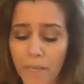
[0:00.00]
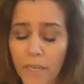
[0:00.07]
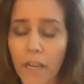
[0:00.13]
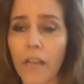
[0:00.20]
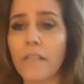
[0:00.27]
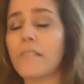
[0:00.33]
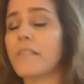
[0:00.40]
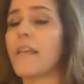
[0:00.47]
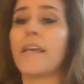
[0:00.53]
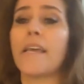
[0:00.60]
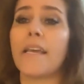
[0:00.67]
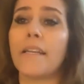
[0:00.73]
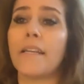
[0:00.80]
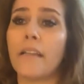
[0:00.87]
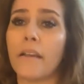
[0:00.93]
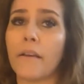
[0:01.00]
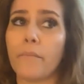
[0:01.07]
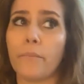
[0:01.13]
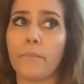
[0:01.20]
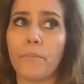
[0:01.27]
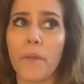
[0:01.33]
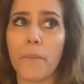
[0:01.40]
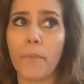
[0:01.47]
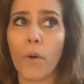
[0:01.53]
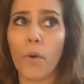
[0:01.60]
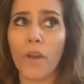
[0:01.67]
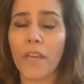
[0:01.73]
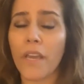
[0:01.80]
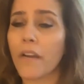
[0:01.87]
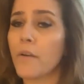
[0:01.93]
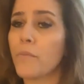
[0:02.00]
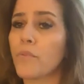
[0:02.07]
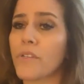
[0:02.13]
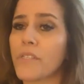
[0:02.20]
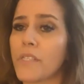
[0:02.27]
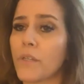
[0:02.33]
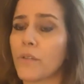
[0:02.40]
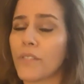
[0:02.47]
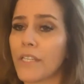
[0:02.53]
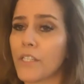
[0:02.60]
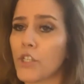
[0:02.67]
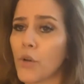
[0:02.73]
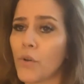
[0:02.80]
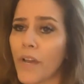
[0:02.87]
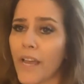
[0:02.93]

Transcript: especially because and people here in Brazil,